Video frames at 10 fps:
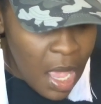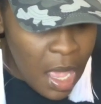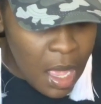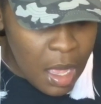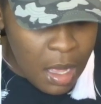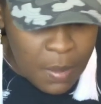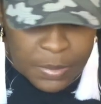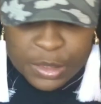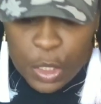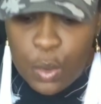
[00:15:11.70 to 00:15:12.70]

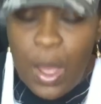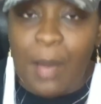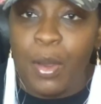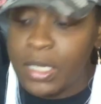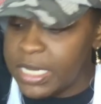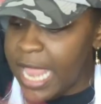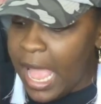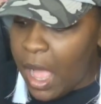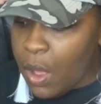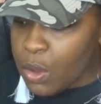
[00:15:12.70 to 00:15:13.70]
Um, so I'm gonna
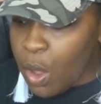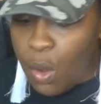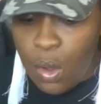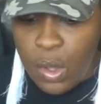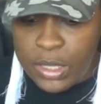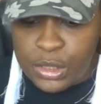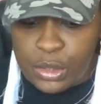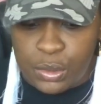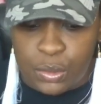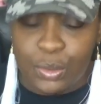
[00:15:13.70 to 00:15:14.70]
now go on
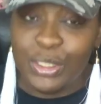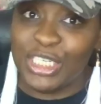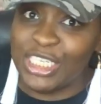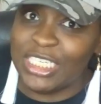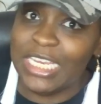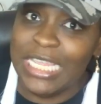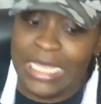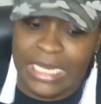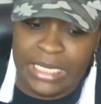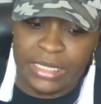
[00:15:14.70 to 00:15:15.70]
to
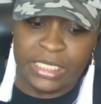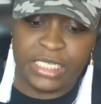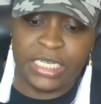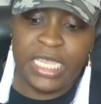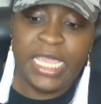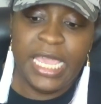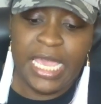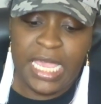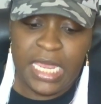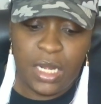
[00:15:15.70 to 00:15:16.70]
Sheen.
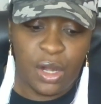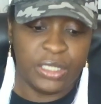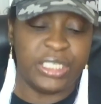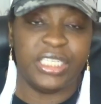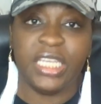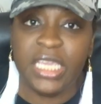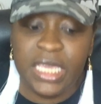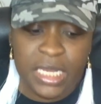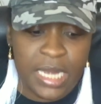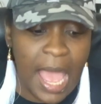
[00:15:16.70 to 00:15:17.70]
Sheen or
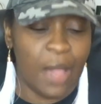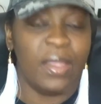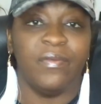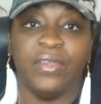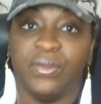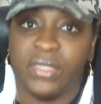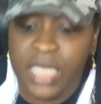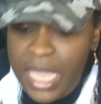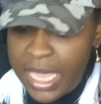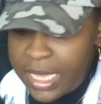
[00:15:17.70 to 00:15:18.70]
Sheen, however you
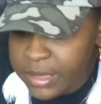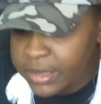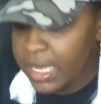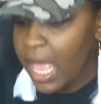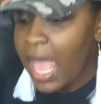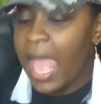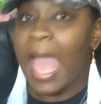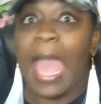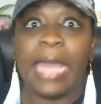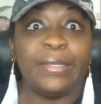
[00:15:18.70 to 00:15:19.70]
say it.
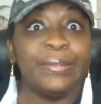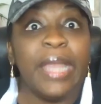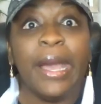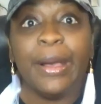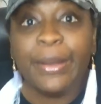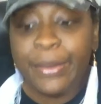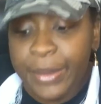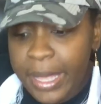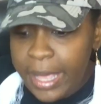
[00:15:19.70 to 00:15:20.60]
I don't know,